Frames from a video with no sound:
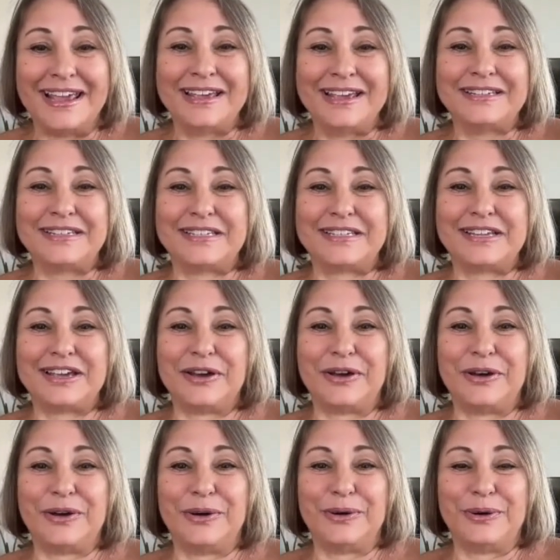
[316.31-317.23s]

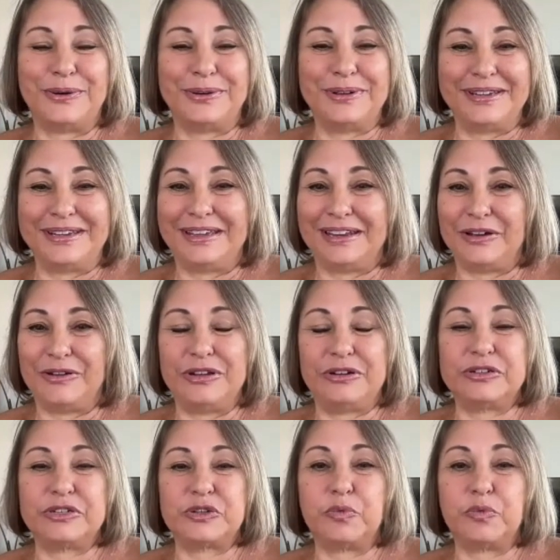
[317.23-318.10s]
So, there's a